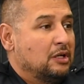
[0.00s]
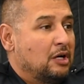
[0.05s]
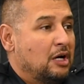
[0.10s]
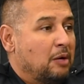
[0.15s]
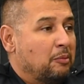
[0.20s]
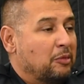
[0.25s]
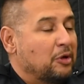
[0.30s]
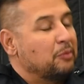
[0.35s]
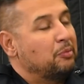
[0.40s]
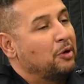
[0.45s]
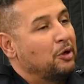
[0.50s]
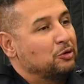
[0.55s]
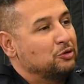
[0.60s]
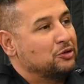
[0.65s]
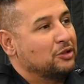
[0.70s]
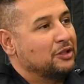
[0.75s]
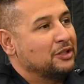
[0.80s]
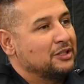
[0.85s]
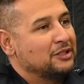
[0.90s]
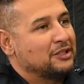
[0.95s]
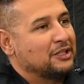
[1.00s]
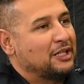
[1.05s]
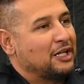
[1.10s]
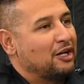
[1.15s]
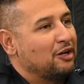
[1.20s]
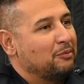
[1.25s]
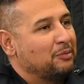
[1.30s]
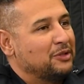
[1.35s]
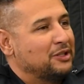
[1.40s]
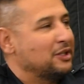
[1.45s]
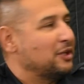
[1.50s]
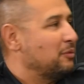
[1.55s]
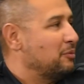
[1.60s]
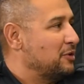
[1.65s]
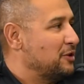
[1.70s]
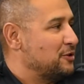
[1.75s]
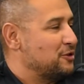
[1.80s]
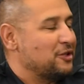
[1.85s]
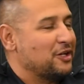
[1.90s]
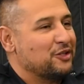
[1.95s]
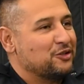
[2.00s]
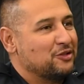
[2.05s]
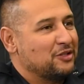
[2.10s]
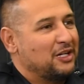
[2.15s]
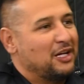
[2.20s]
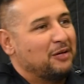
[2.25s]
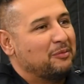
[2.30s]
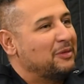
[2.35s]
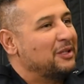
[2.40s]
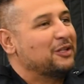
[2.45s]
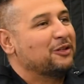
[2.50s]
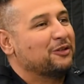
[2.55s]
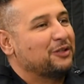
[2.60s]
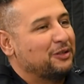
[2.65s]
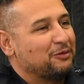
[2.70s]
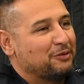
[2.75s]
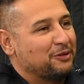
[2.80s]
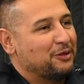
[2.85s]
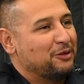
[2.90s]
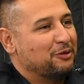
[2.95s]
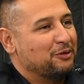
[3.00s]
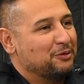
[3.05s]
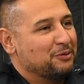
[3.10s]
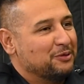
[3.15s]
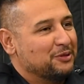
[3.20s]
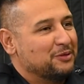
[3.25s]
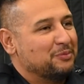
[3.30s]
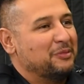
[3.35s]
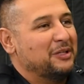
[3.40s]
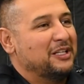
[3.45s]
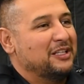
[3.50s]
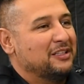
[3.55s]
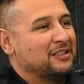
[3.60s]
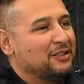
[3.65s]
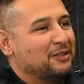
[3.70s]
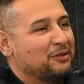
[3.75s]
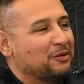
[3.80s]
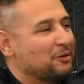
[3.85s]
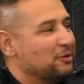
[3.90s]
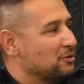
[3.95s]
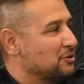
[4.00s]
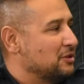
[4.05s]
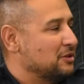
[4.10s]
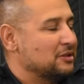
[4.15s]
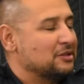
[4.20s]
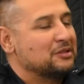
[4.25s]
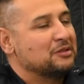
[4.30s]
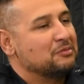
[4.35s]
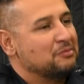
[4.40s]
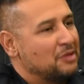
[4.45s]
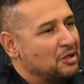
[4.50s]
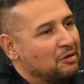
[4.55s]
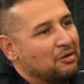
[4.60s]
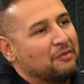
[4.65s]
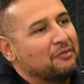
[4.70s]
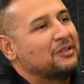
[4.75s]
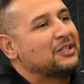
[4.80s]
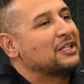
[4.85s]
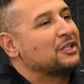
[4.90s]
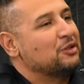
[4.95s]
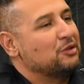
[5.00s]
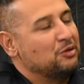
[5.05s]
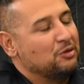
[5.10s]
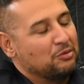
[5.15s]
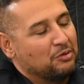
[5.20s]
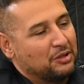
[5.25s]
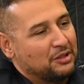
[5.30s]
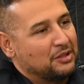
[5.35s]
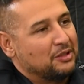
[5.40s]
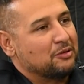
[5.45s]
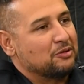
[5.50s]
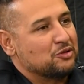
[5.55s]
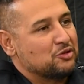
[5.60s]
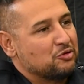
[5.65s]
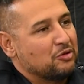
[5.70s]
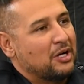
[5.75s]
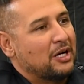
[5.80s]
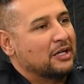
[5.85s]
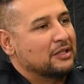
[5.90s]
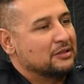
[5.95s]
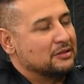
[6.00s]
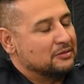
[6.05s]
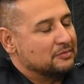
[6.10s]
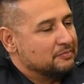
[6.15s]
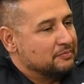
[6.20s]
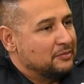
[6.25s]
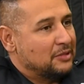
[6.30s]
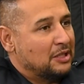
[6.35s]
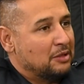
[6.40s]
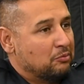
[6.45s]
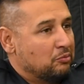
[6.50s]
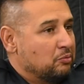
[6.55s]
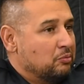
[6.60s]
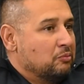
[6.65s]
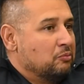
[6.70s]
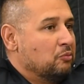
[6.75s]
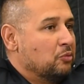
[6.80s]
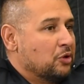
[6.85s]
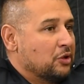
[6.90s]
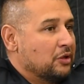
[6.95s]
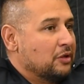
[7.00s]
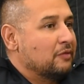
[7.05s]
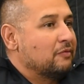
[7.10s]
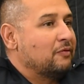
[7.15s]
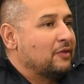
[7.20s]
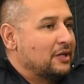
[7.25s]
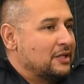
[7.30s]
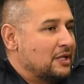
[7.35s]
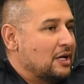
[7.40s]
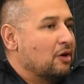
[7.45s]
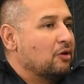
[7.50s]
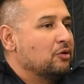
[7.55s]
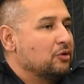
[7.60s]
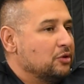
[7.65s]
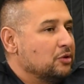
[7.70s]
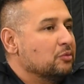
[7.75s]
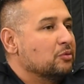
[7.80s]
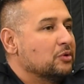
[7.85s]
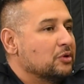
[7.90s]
I'm going to post on this account, but then I'm going to change the name, and they'll never know it was me. Those things. No, everything you do on there is tracked, and we're going to find out who you